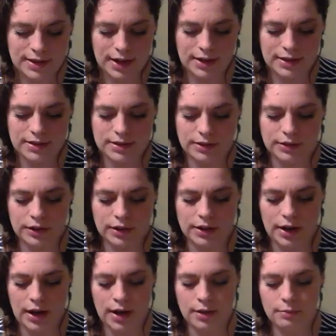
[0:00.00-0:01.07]
decided to
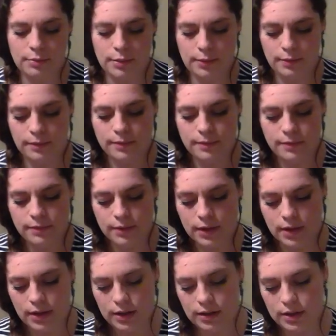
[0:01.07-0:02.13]
look up.
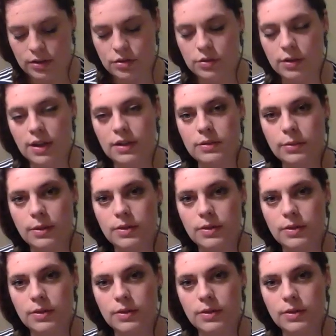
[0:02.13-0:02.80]
The trees